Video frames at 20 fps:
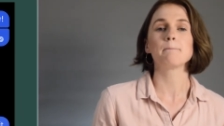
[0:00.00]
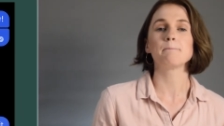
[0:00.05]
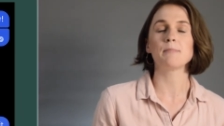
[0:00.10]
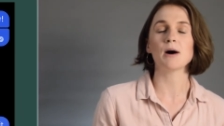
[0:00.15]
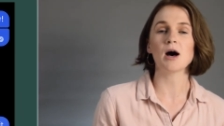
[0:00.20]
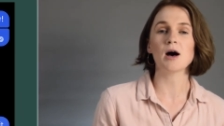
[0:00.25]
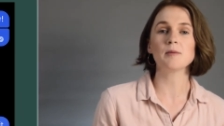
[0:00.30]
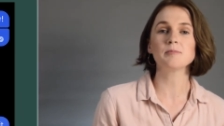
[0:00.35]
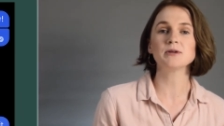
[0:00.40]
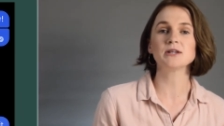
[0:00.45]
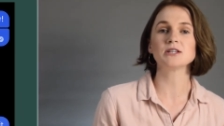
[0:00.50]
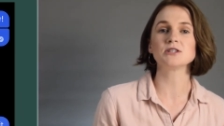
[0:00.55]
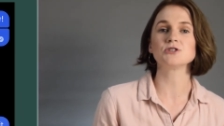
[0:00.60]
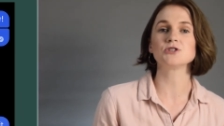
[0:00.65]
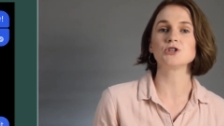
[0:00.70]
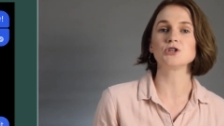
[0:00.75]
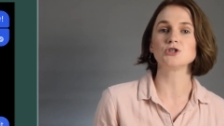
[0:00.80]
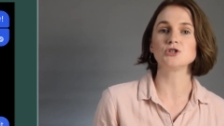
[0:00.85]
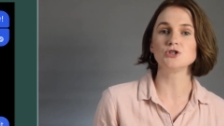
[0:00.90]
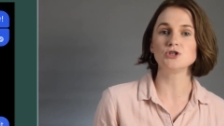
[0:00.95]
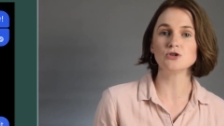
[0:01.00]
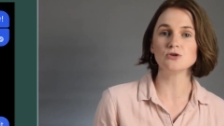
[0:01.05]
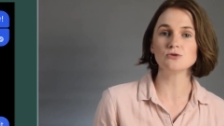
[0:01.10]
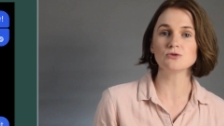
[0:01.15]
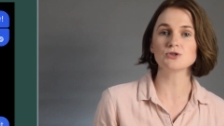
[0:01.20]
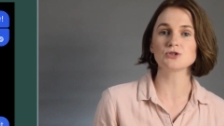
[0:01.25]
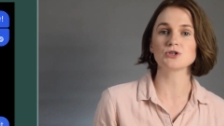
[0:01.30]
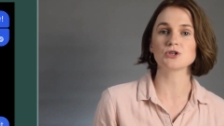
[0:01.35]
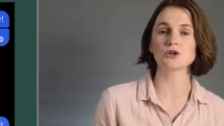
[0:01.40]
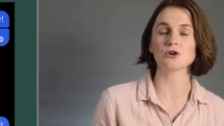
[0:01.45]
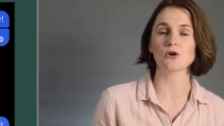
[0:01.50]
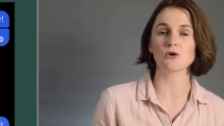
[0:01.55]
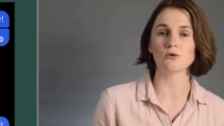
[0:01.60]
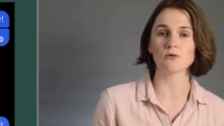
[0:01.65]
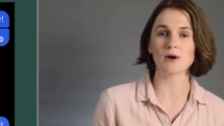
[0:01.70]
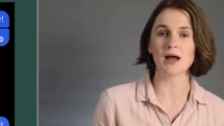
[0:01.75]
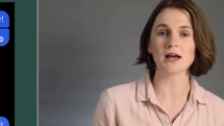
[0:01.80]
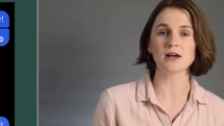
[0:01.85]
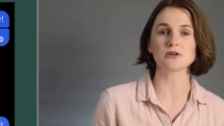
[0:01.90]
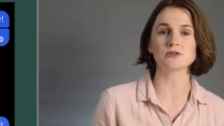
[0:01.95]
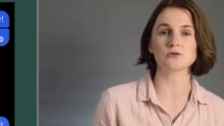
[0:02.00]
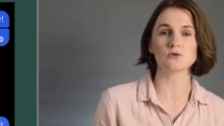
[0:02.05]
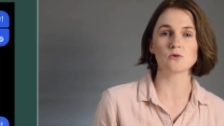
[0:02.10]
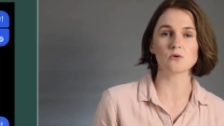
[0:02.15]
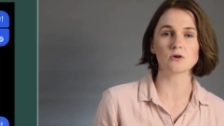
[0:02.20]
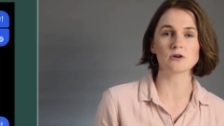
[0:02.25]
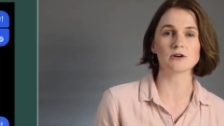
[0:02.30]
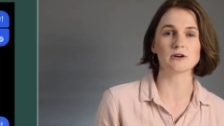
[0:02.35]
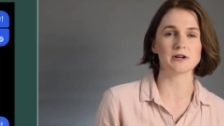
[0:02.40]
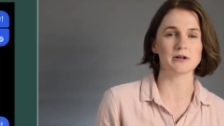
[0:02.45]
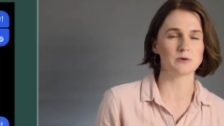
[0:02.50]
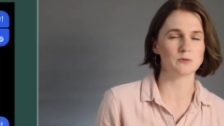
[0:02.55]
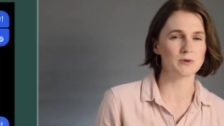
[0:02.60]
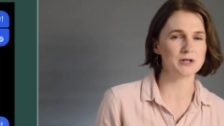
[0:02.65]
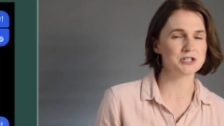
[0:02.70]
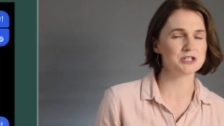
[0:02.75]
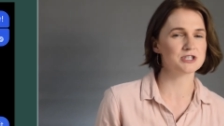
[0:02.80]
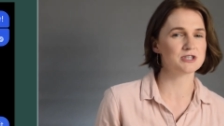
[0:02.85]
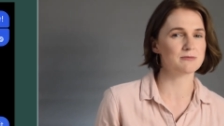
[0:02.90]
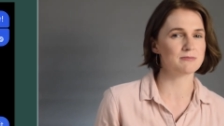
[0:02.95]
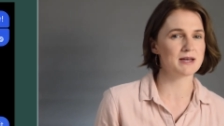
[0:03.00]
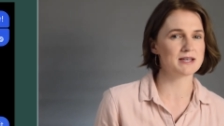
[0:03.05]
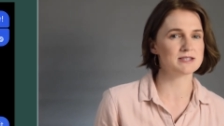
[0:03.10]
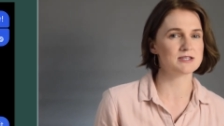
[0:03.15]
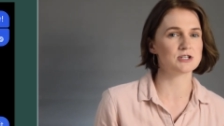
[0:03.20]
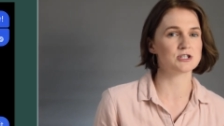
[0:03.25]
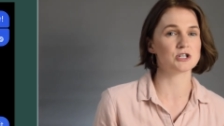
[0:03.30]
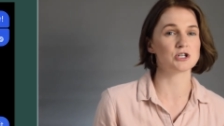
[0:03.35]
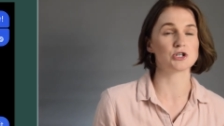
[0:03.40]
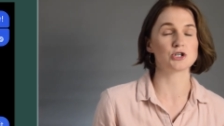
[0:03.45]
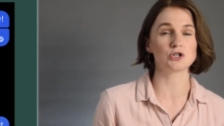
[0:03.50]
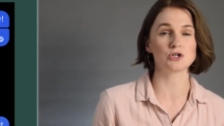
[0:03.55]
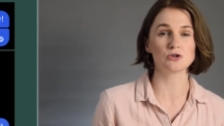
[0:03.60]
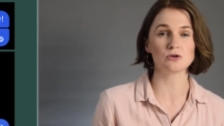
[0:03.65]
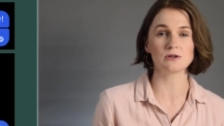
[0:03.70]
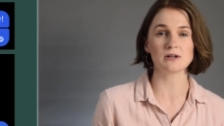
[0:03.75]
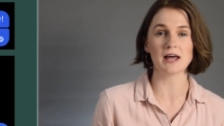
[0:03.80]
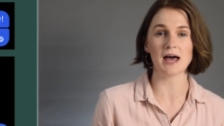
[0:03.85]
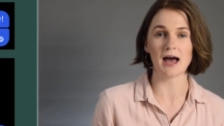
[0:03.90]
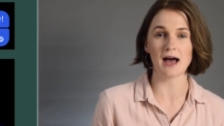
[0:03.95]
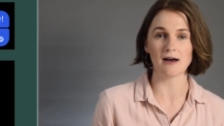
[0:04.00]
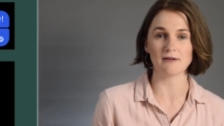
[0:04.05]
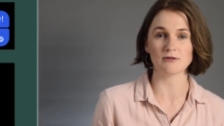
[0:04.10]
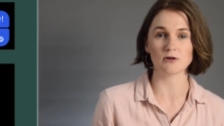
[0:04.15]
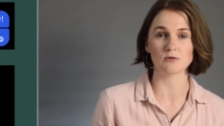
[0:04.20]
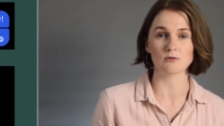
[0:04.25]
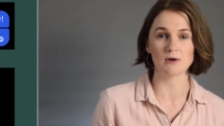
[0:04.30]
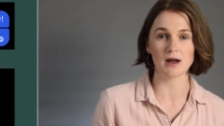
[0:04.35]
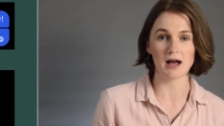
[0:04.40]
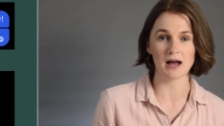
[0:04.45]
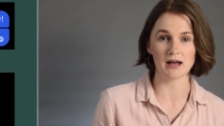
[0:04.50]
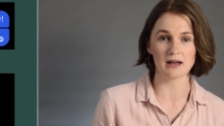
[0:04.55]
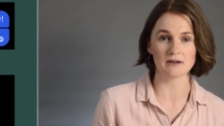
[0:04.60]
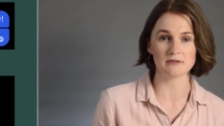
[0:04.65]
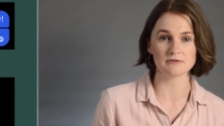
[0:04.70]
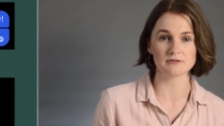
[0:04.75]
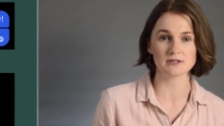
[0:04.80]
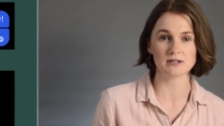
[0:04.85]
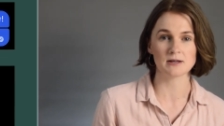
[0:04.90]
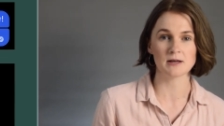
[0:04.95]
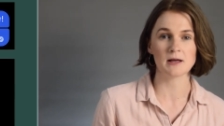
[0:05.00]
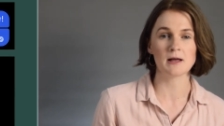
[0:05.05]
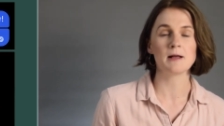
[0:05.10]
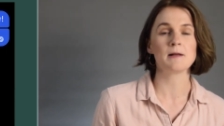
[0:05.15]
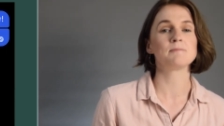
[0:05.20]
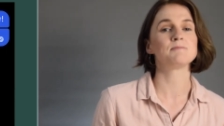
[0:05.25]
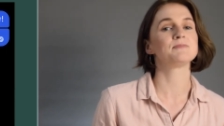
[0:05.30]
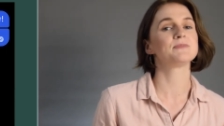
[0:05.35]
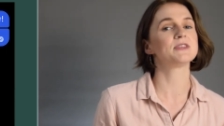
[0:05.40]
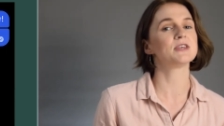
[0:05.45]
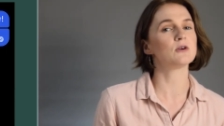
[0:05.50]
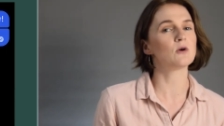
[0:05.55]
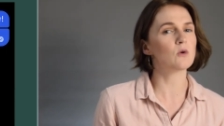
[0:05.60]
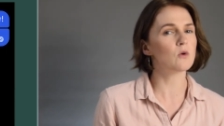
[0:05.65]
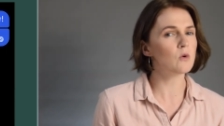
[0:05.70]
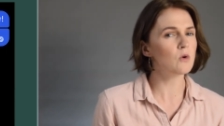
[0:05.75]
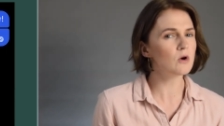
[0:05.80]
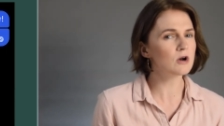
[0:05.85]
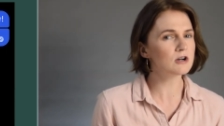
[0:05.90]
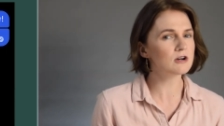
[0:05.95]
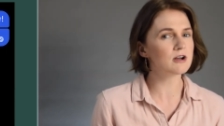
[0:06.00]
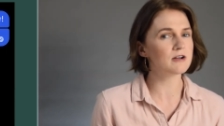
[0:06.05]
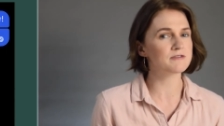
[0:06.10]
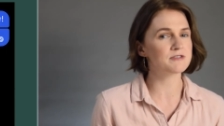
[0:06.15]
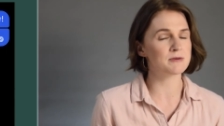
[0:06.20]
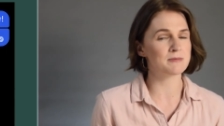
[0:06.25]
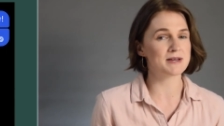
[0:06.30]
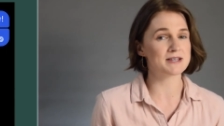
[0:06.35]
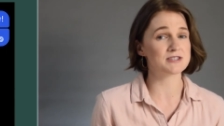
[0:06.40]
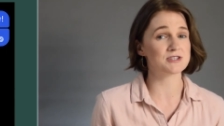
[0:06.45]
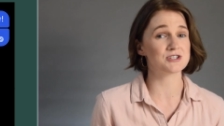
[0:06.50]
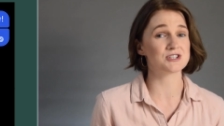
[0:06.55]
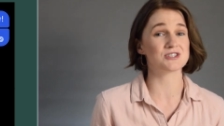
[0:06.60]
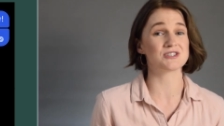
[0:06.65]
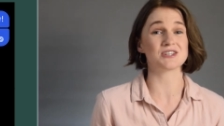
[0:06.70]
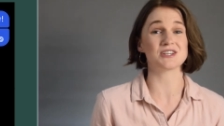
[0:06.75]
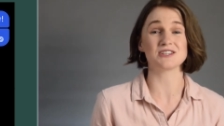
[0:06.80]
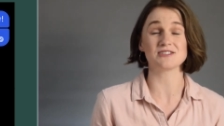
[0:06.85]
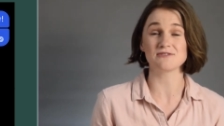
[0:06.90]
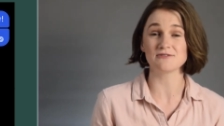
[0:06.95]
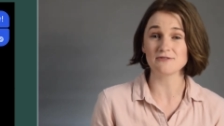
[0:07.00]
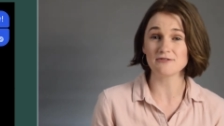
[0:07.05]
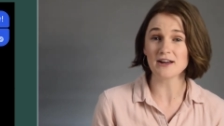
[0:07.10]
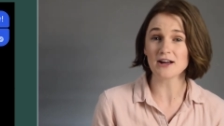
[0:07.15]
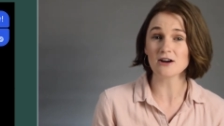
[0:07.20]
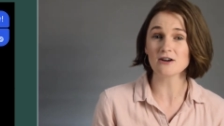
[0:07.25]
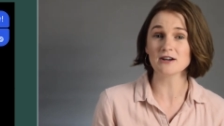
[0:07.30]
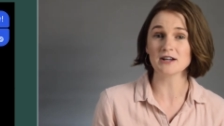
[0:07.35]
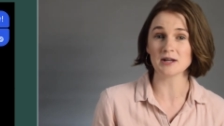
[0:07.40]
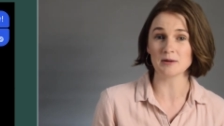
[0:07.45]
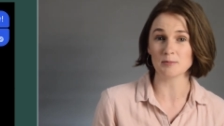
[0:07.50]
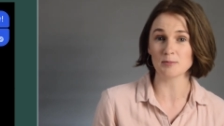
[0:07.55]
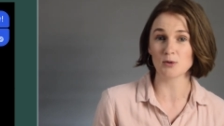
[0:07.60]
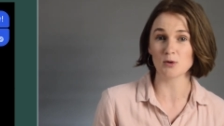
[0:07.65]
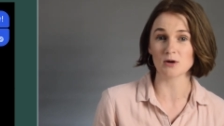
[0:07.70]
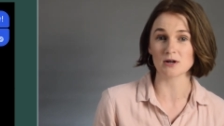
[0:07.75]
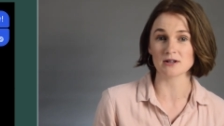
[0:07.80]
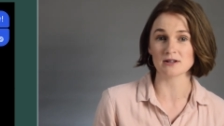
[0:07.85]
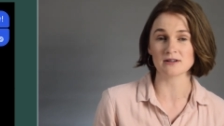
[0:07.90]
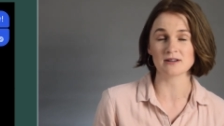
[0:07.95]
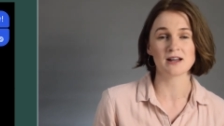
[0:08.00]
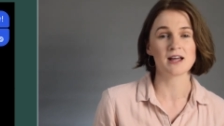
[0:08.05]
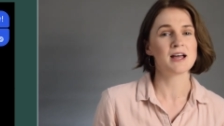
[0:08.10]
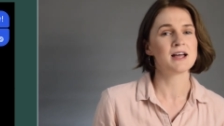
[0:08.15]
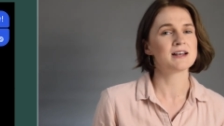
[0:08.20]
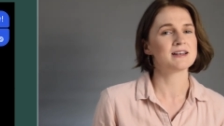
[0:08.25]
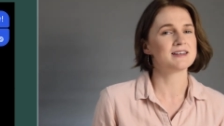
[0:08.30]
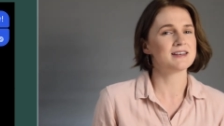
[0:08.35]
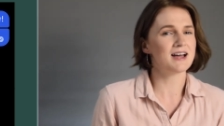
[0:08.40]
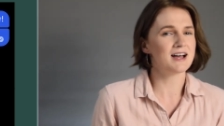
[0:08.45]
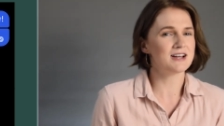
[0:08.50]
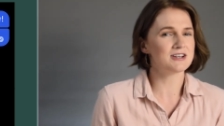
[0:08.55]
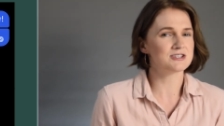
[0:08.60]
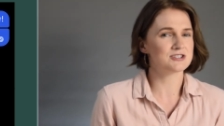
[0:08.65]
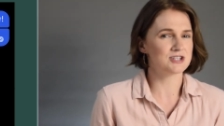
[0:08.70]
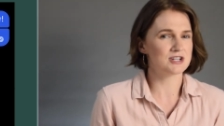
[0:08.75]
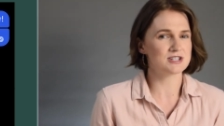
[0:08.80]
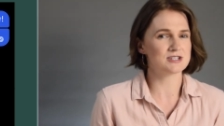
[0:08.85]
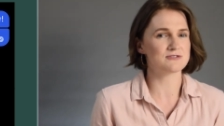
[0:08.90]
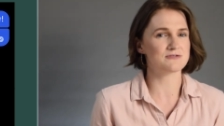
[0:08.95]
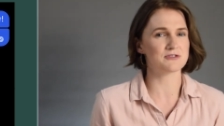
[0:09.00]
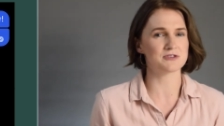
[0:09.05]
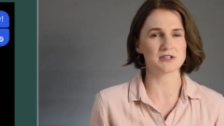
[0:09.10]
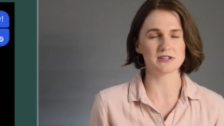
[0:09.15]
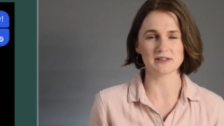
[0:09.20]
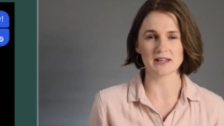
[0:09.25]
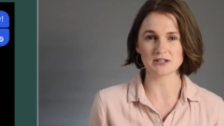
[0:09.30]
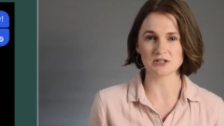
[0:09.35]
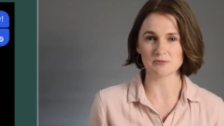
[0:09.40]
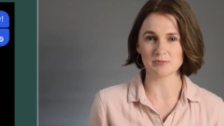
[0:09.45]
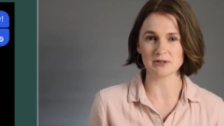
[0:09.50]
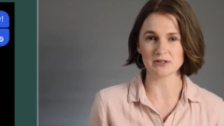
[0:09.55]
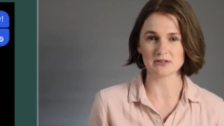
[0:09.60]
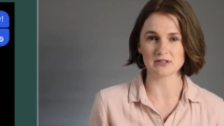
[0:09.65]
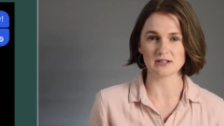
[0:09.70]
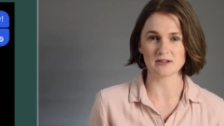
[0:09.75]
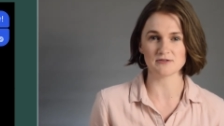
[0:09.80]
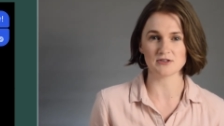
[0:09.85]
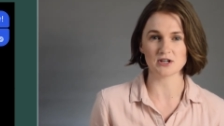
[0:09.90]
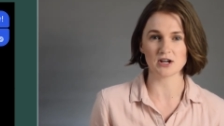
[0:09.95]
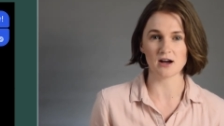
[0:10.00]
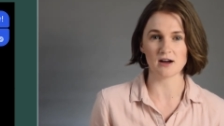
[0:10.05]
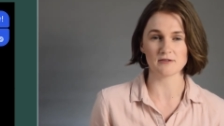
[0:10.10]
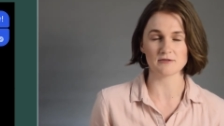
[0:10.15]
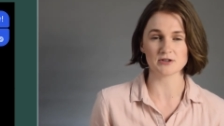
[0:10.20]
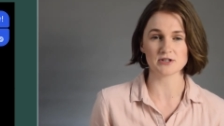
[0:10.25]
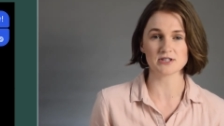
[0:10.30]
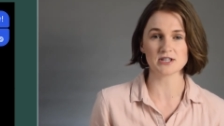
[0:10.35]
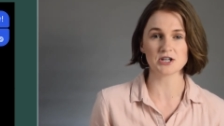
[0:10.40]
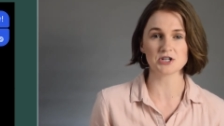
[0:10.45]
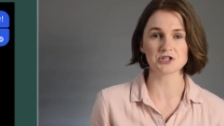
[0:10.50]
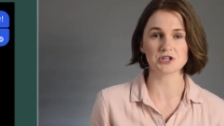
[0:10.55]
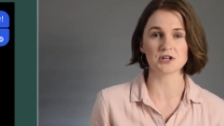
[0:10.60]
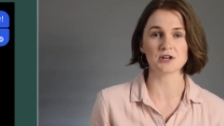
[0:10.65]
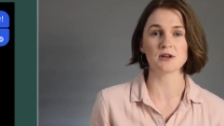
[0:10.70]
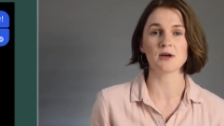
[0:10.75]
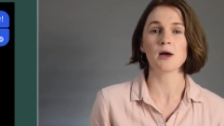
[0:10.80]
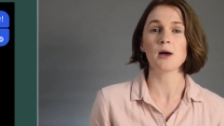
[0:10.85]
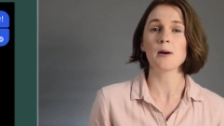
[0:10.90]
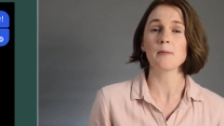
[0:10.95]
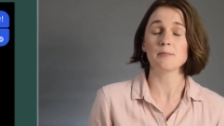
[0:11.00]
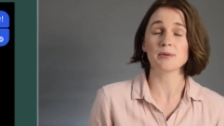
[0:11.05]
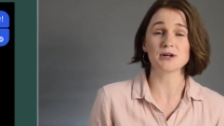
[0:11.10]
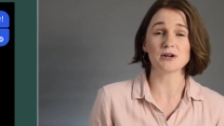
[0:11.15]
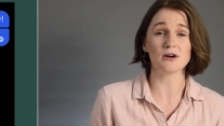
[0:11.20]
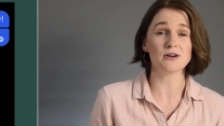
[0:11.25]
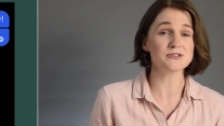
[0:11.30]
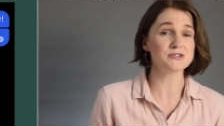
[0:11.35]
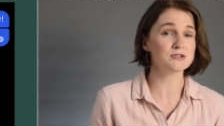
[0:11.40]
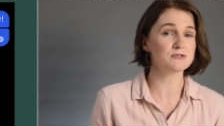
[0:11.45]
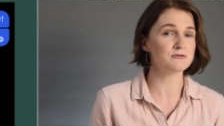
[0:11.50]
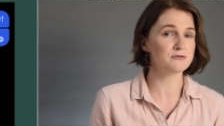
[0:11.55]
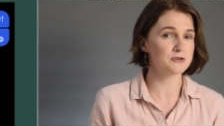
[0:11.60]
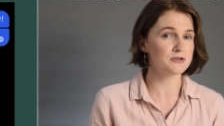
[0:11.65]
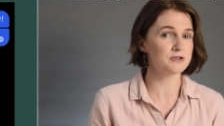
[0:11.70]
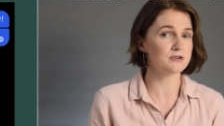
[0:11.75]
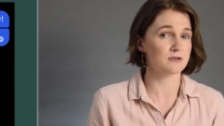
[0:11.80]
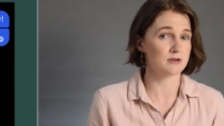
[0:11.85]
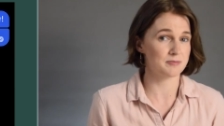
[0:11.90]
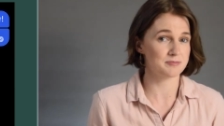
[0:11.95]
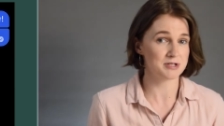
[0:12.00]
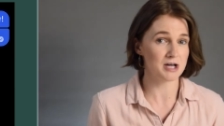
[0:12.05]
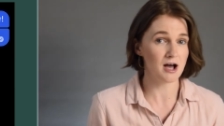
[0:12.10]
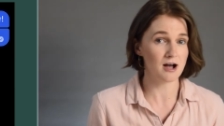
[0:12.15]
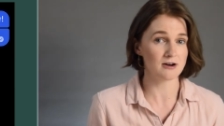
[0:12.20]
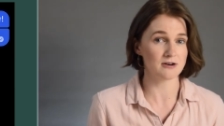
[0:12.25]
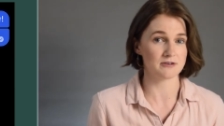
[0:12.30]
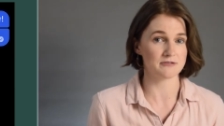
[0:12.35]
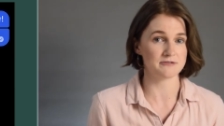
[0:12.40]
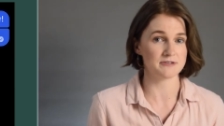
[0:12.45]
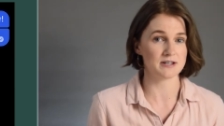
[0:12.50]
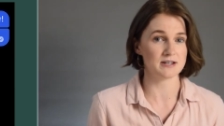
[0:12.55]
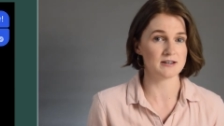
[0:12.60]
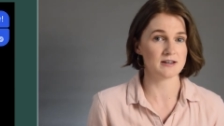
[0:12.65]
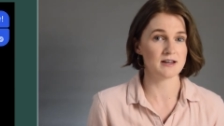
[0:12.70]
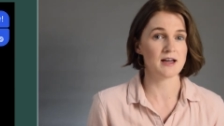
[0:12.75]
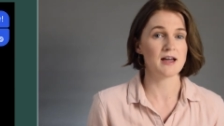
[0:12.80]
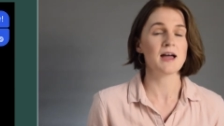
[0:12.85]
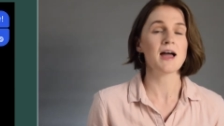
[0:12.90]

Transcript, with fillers: Bob can deduce the correct order in which the messages should have arrived. The order of the messages is very important, not just for the legibility of the conversation, but also for the cryptography.